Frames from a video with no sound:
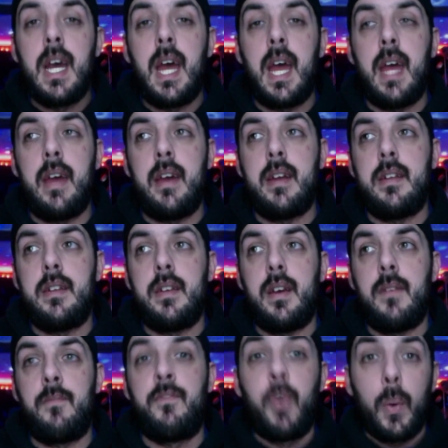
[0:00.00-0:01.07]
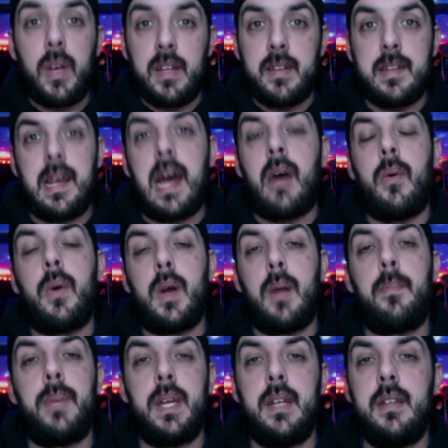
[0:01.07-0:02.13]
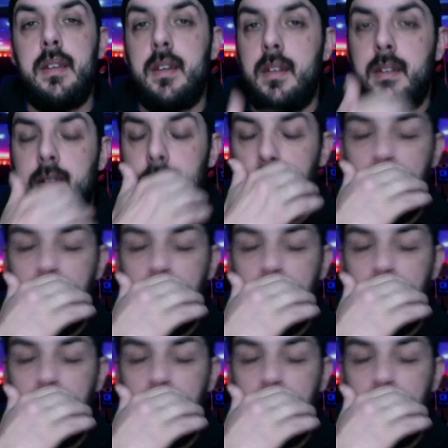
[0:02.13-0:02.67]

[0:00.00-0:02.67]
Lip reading: and voice our opinions.